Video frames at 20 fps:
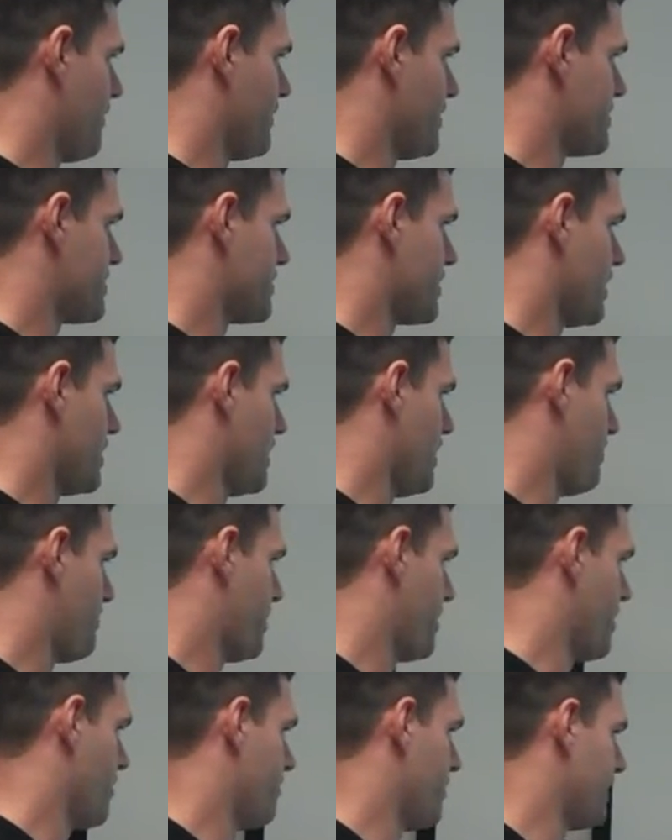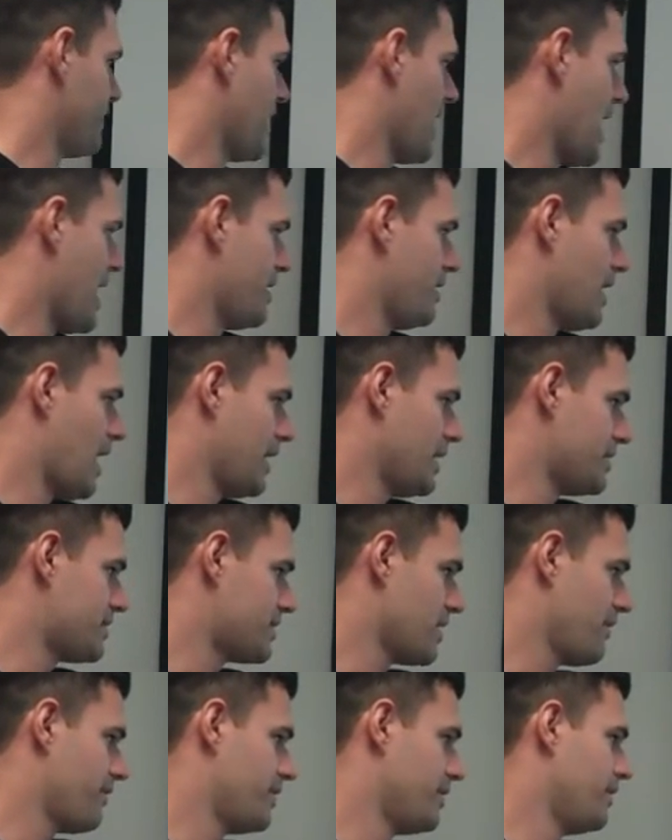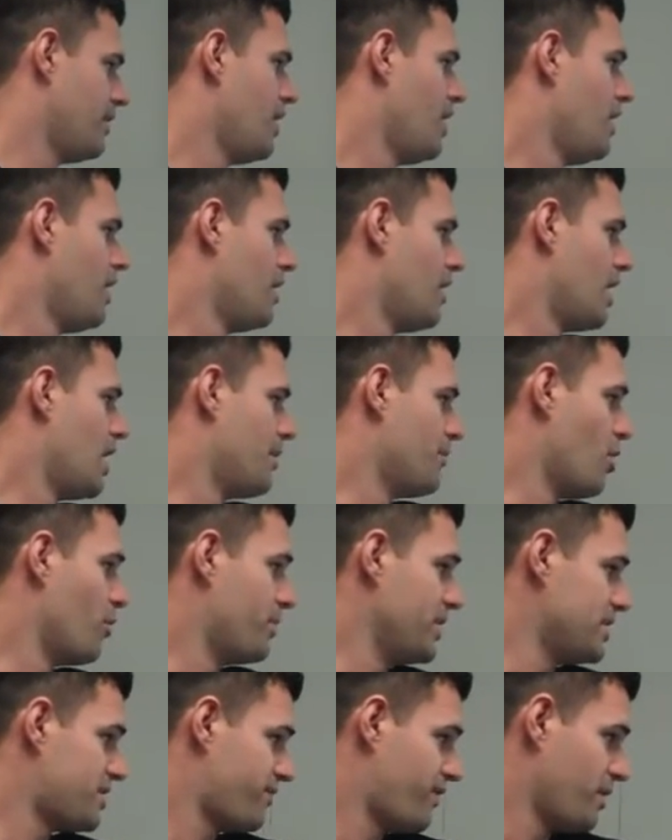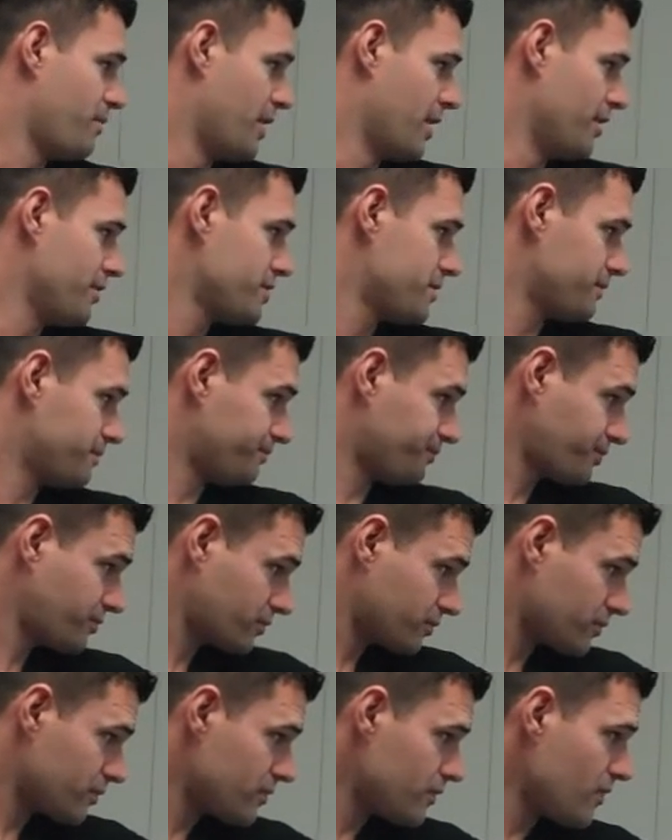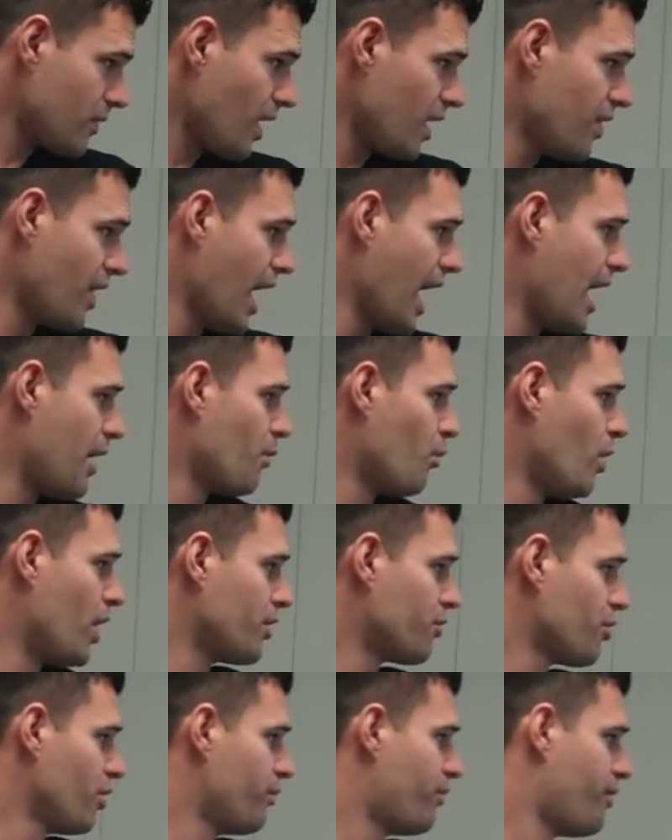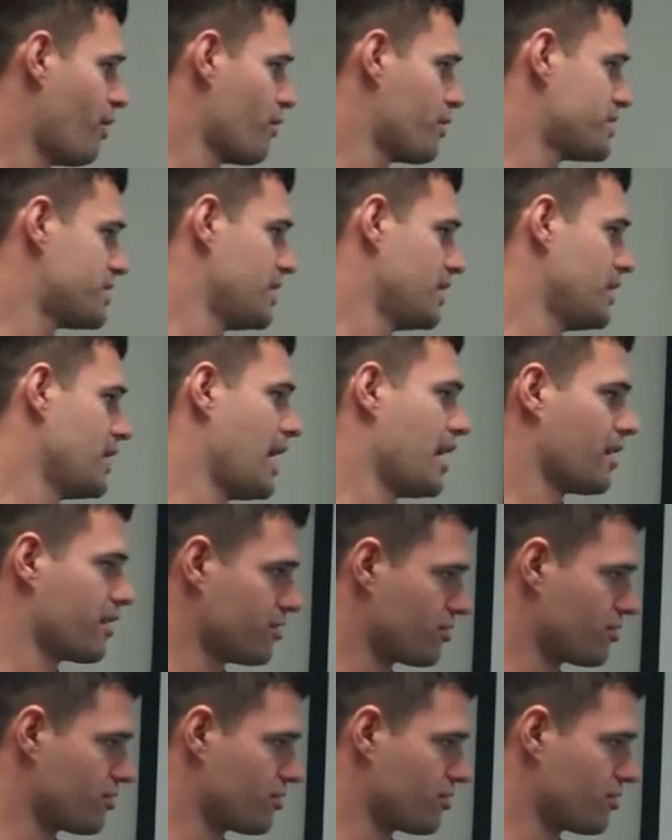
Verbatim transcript: have the study up here, but they had ninety-seven um, obese females they had one group focusing, they had a